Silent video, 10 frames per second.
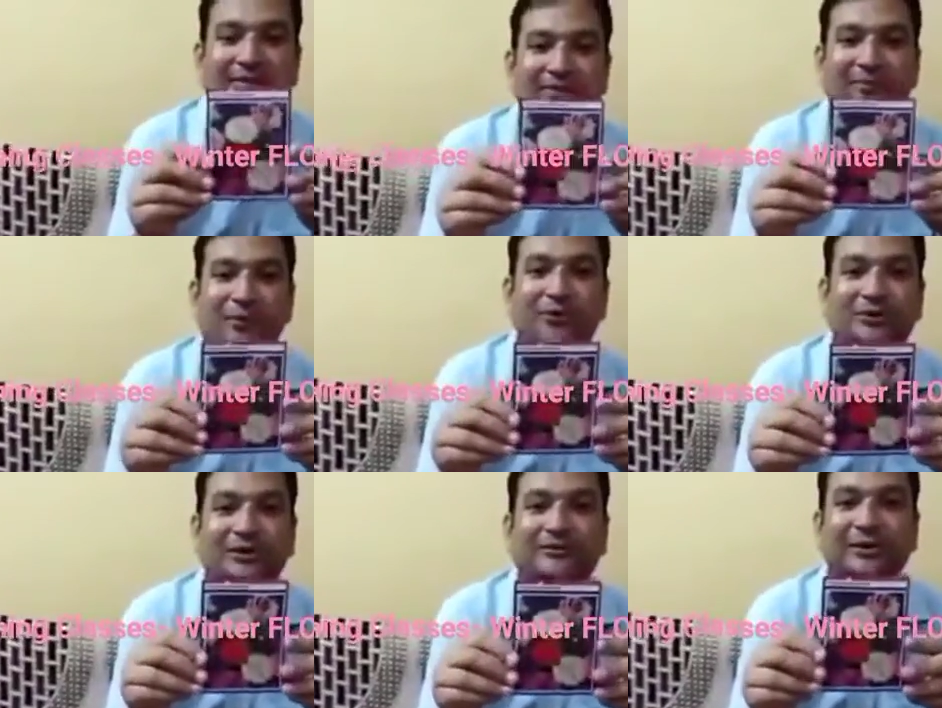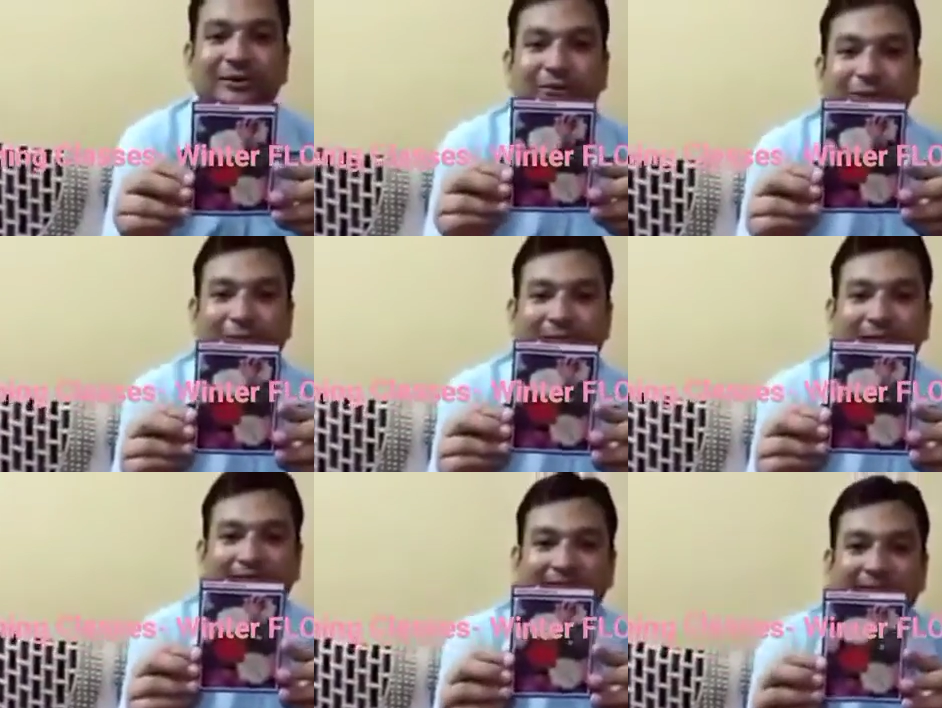other flowers such as
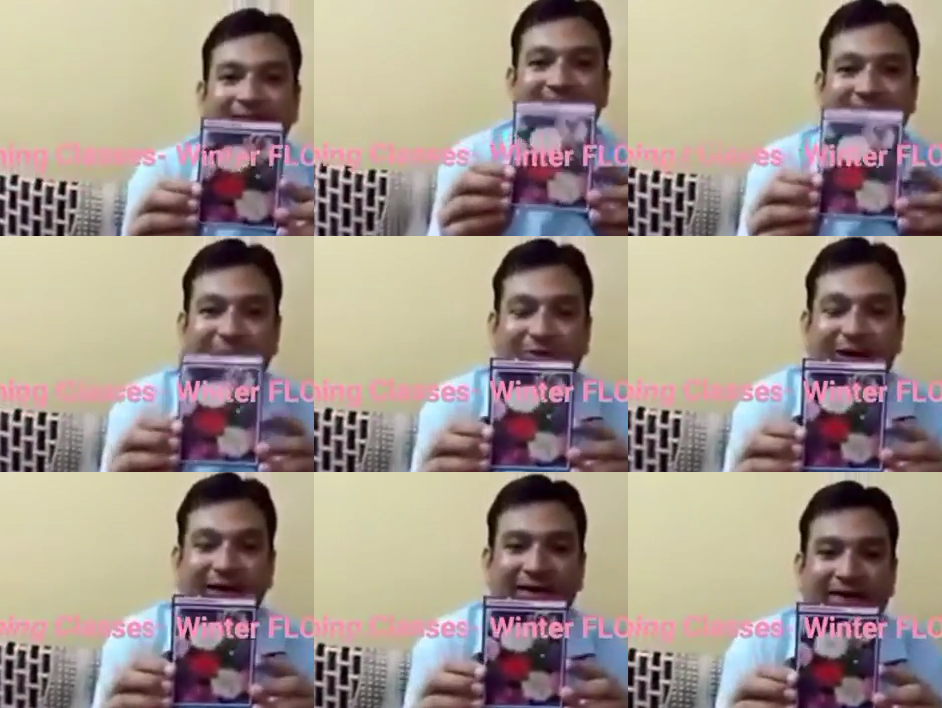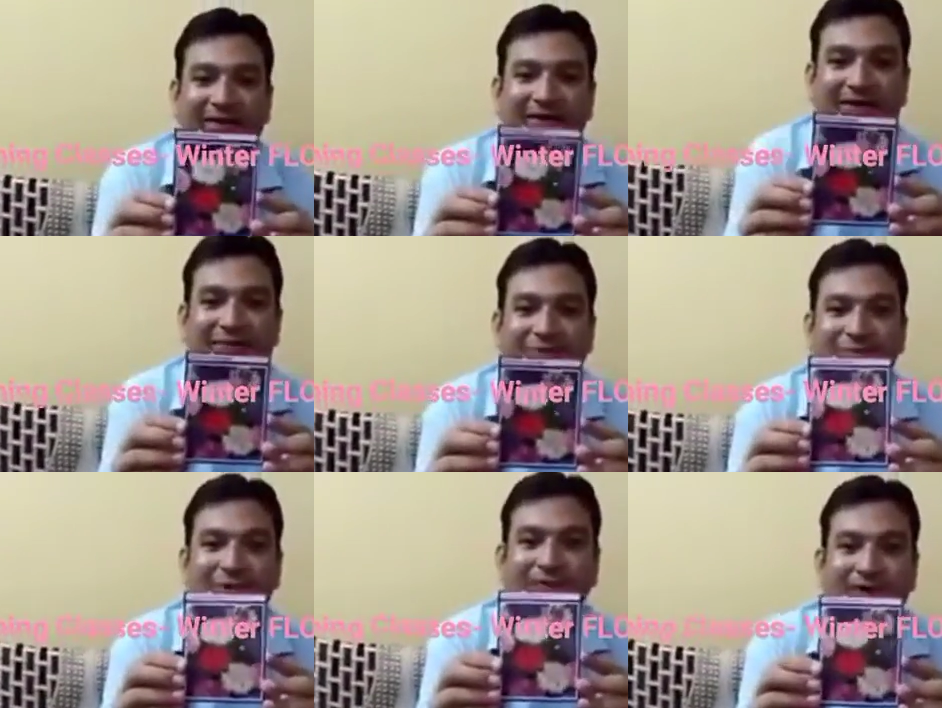aster,
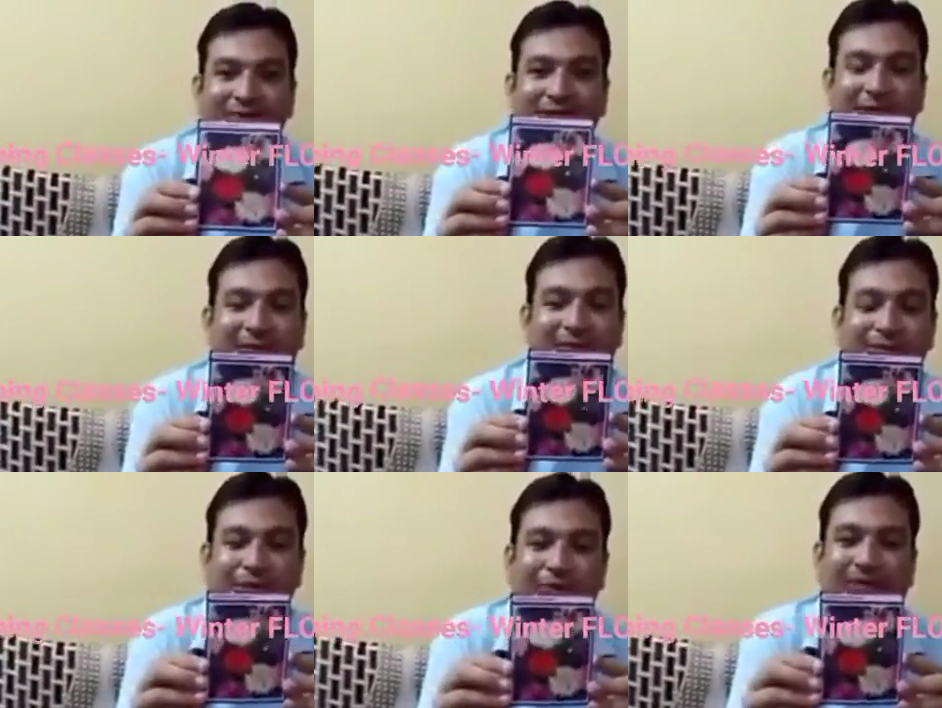dianthus,